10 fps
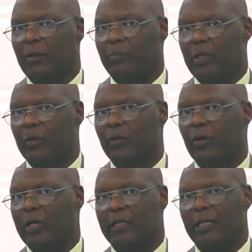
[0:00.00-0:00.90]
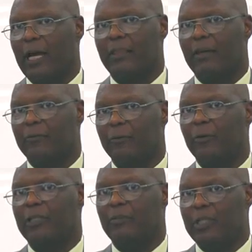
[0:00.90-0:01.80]
milk, and other
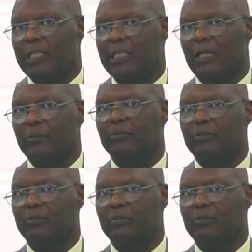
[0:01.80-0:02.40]
fluid media.